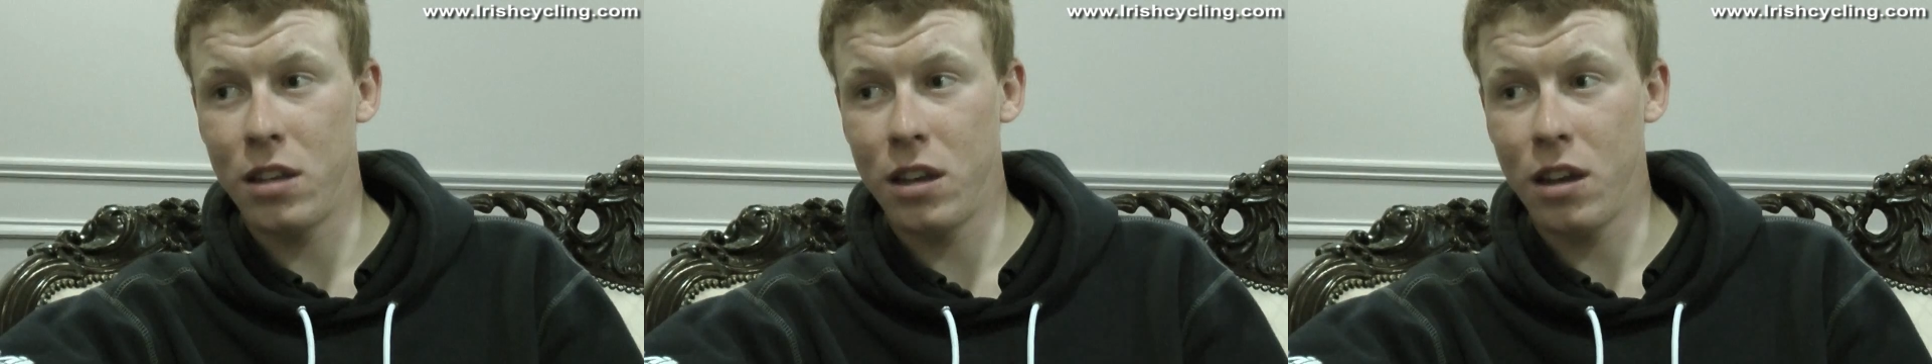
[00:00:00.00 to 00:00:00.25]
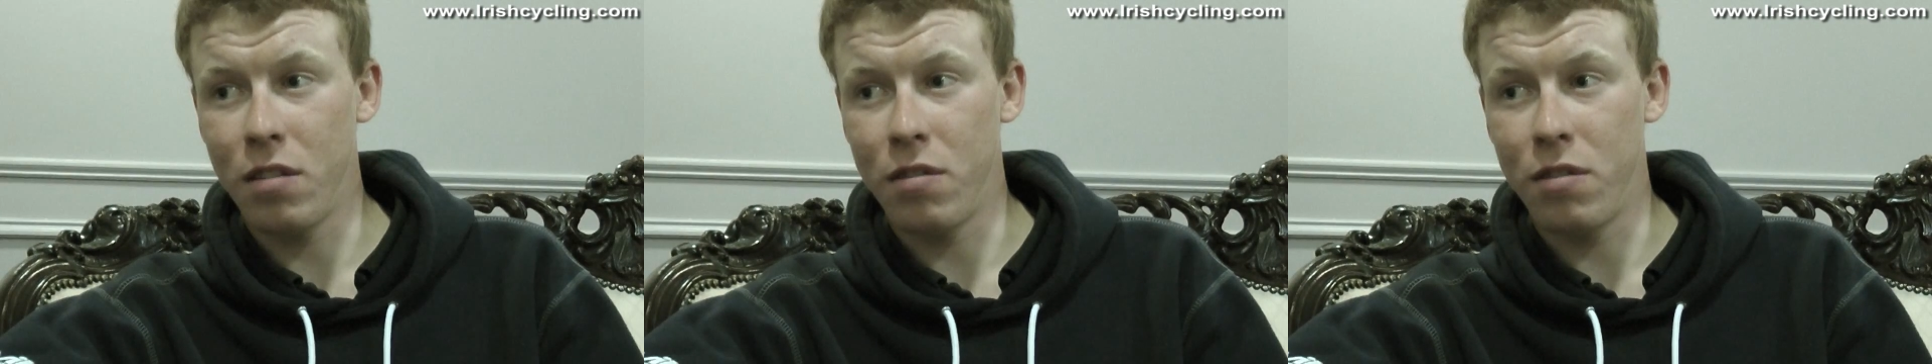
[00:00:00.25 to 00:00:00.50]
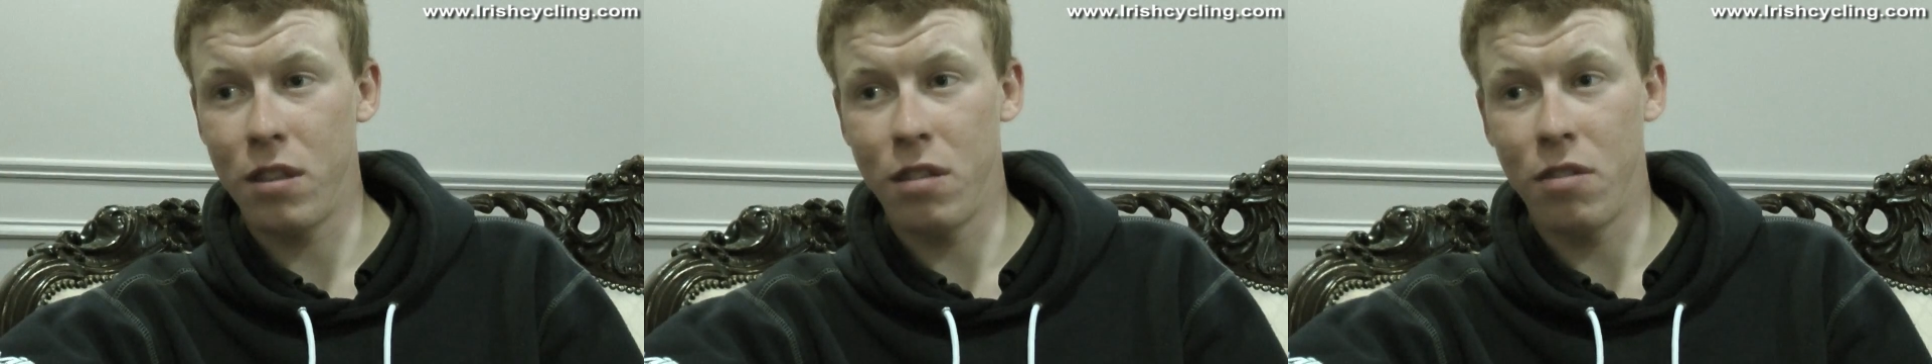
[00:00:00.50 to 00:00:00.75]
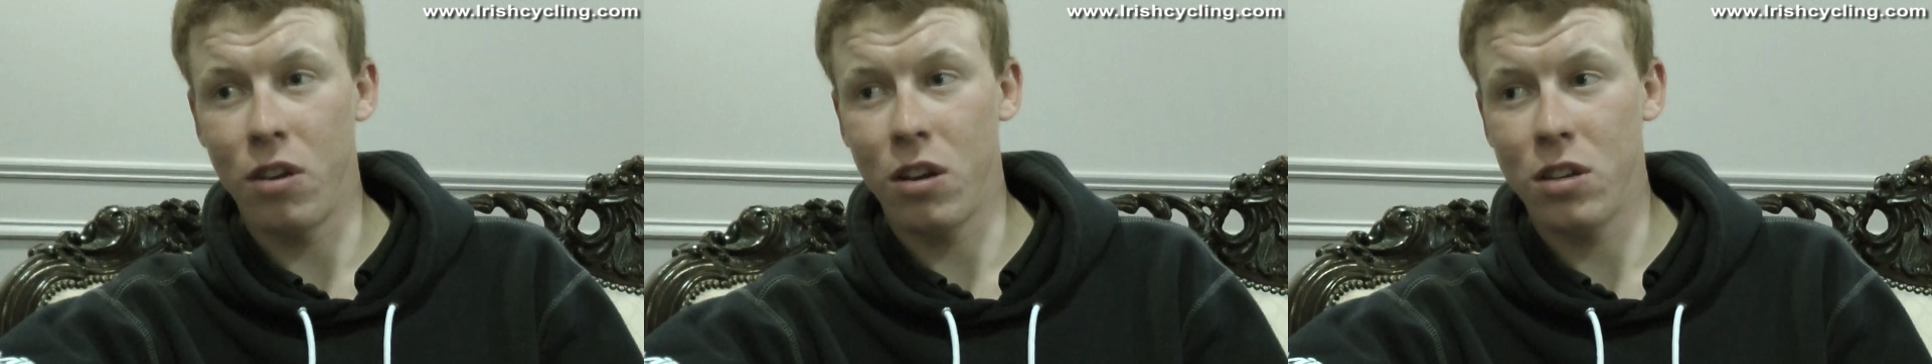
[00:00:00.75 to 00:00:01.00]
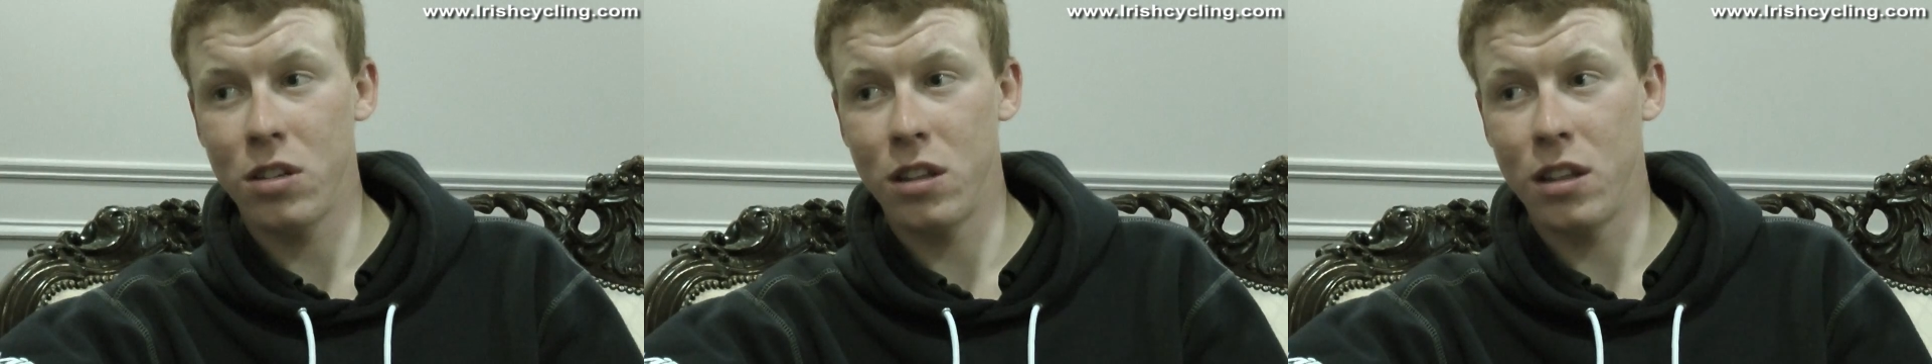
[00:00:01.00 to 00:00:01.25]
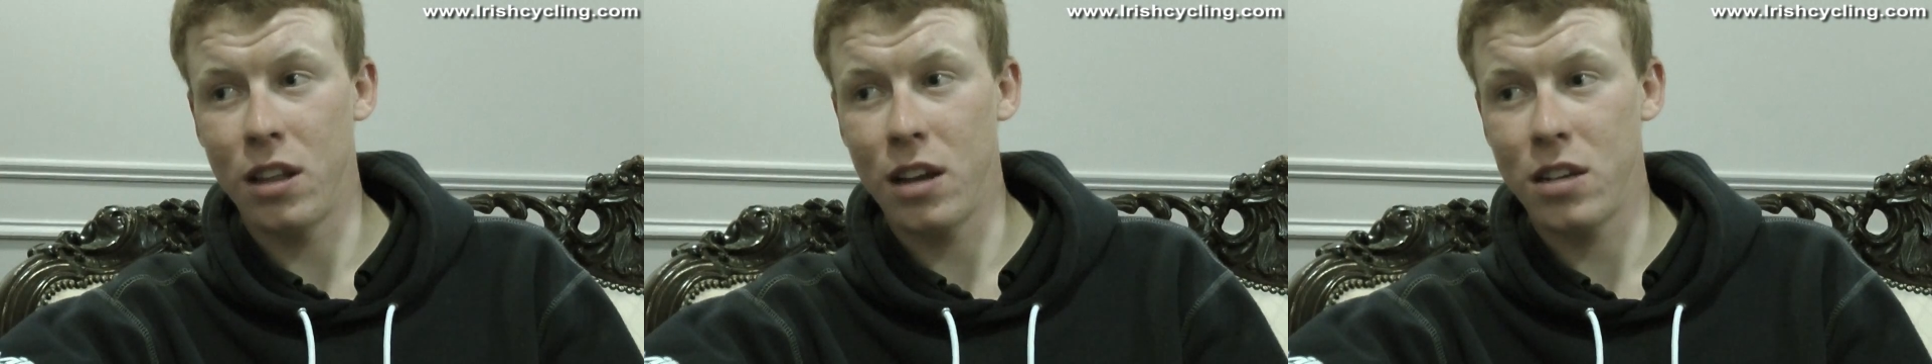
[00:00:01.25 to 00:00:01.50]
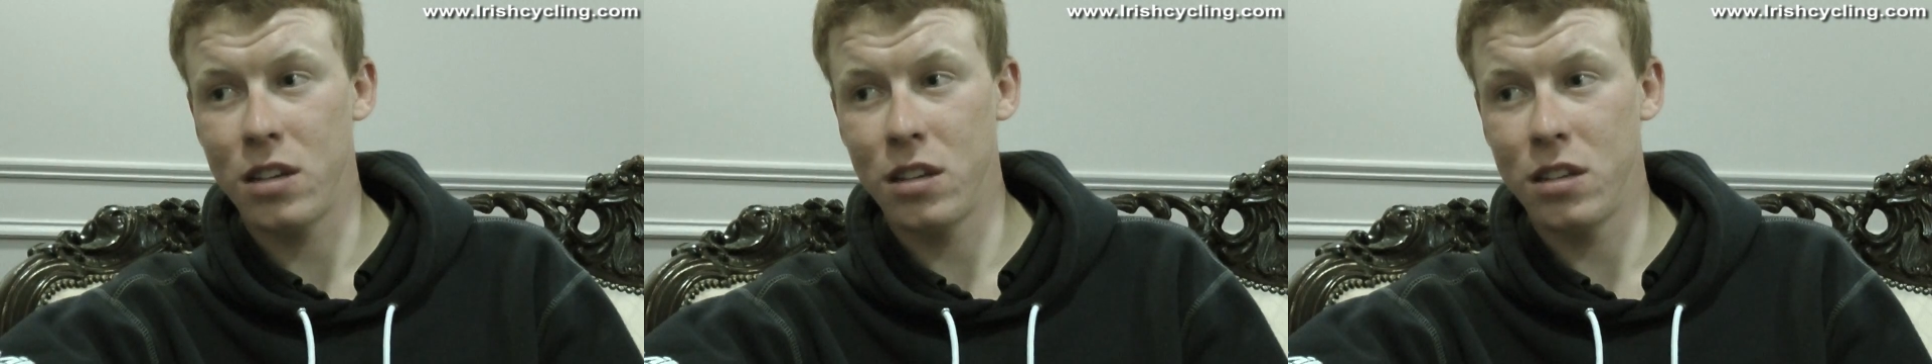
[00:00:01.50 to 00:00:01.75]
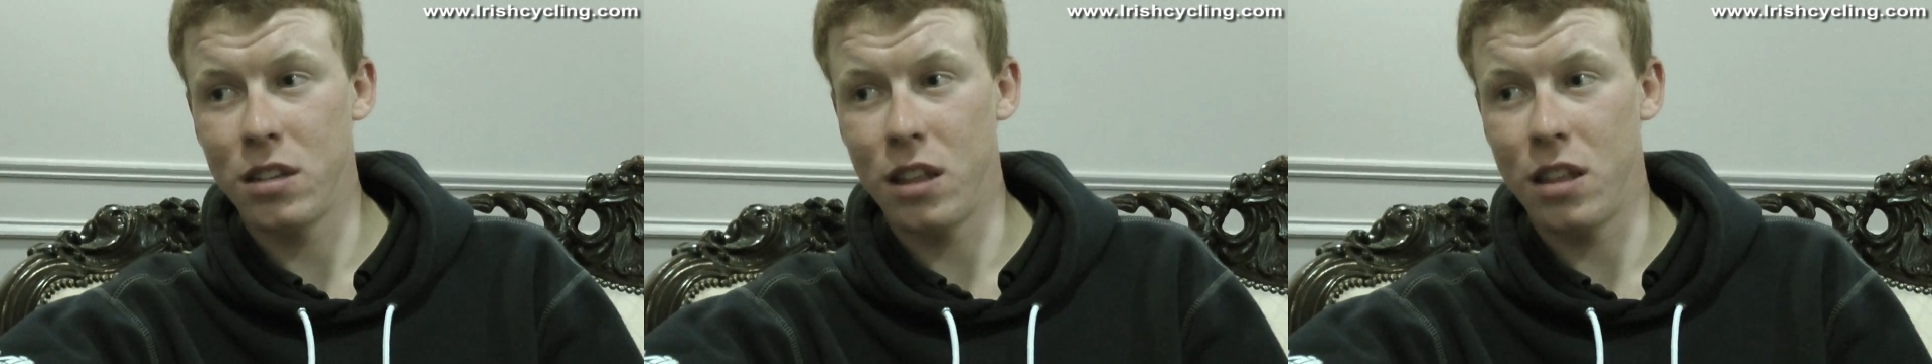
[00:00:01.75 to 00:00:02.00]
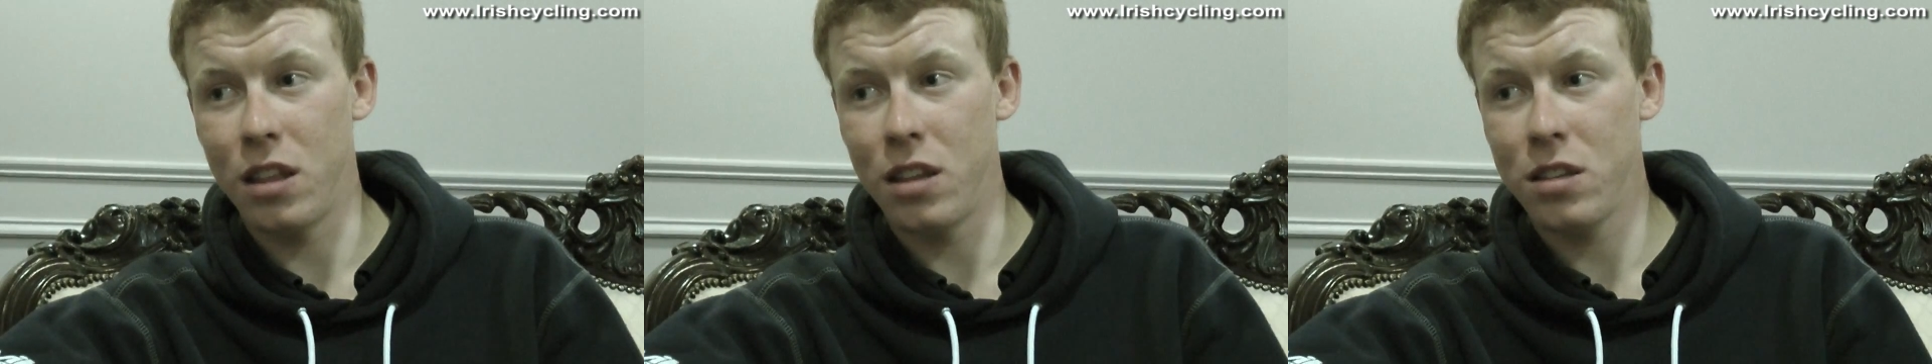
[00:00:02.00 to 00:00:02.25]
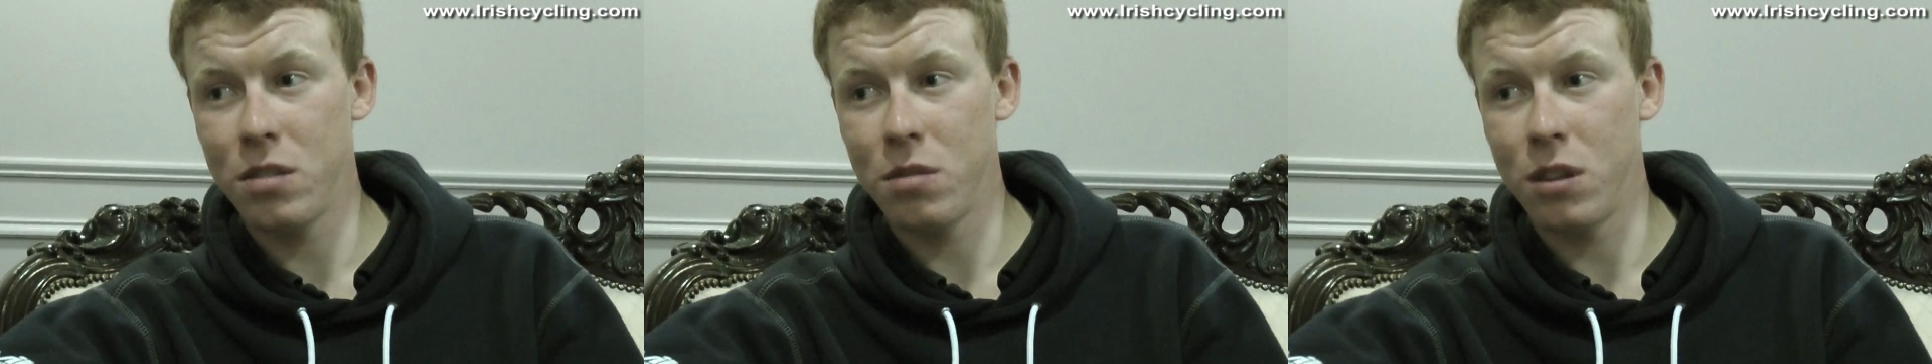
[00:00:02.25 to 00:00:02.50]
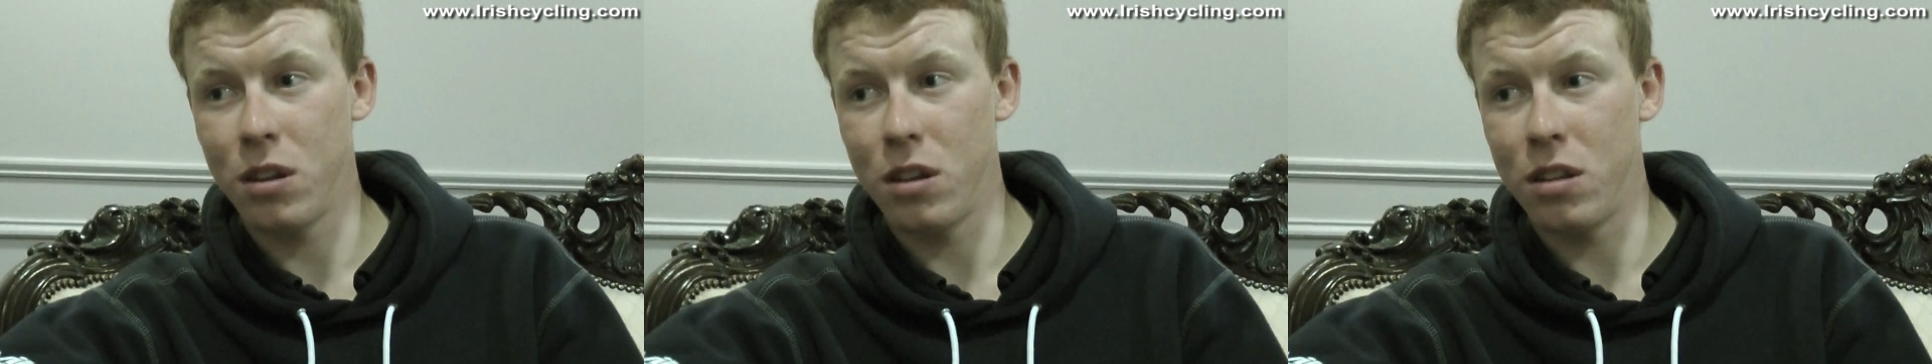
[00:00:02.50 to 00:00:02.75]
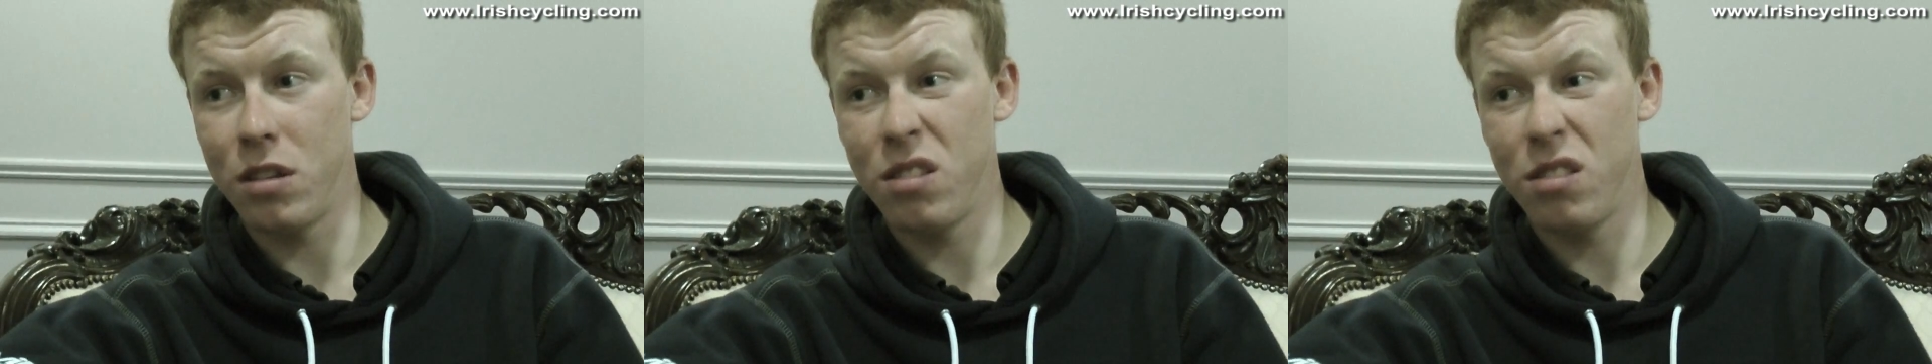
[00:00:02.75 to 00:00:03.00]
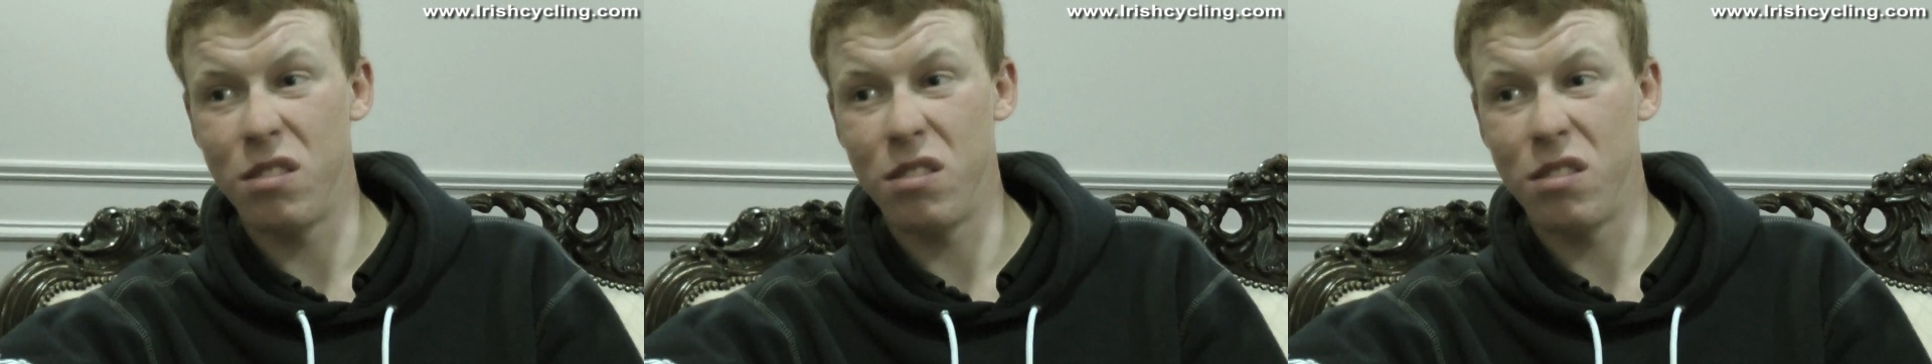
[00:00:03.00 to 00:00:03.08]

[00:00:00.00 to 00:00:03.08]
Yeah, of the Rás and the Nationals, and then this without a doubt.